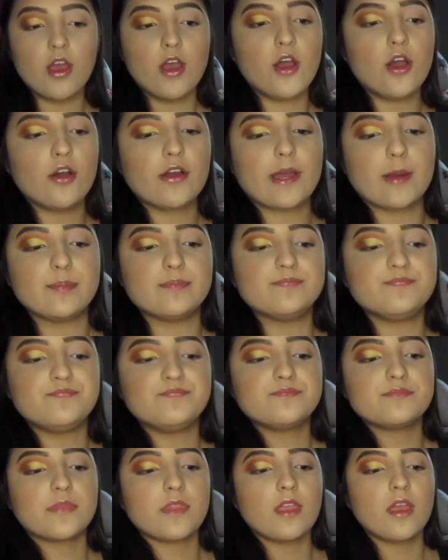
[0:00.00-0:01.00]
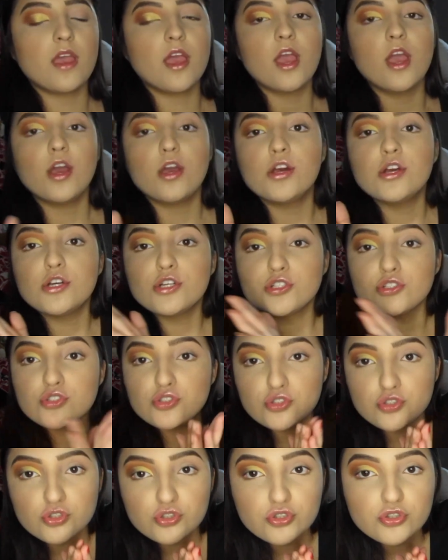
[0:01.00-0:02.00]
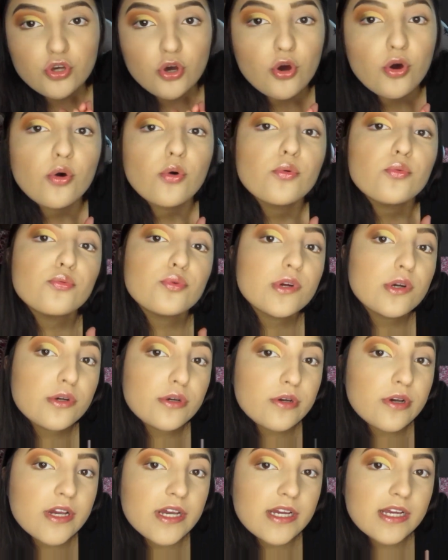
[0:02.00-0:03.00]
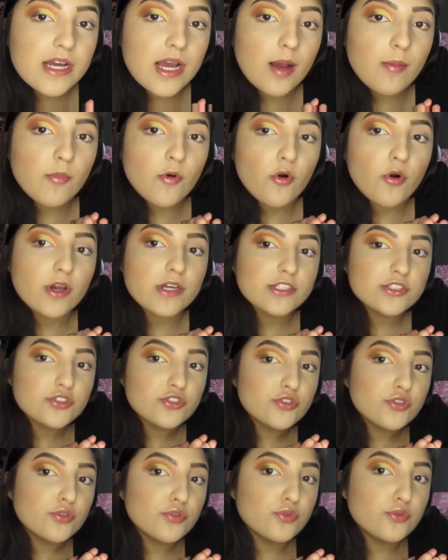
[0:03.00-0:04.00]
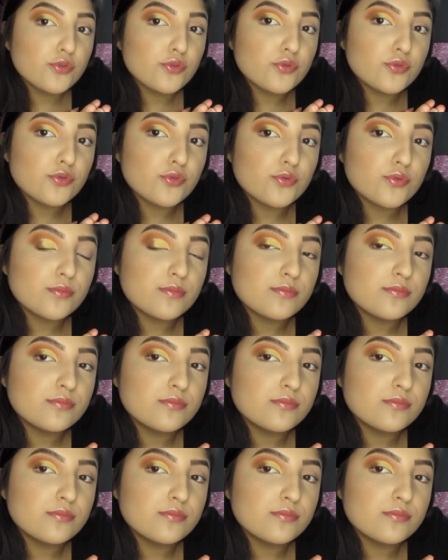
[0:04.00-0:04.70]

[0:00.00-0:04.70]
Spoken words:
Okay, so real quick, I'm going to